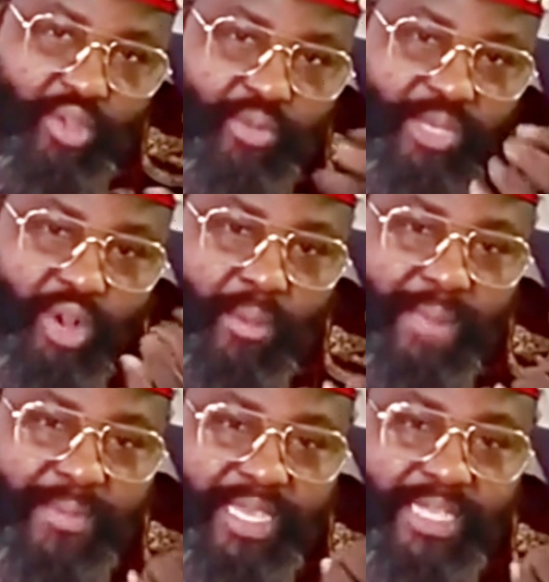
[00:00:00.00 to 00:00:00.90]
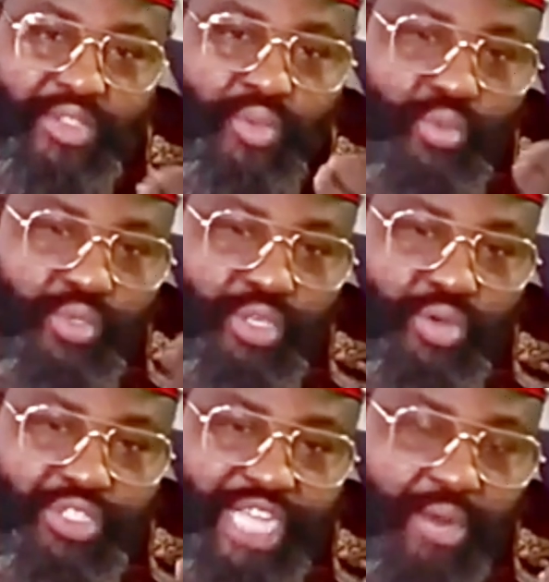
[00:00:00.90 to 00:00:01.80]
become and begin to, you know,
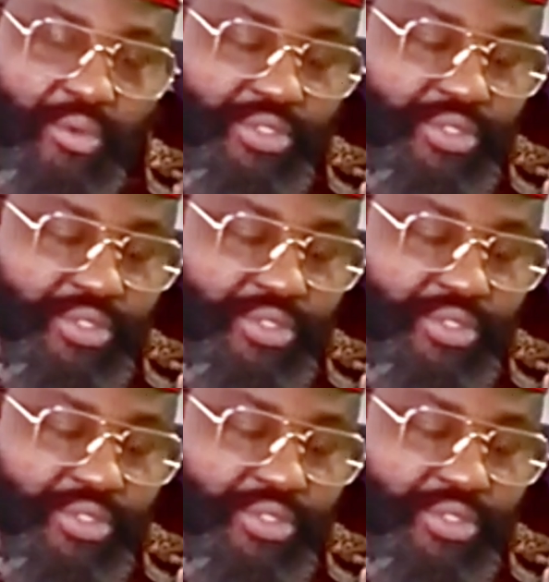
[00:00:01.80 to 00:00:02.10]
shout.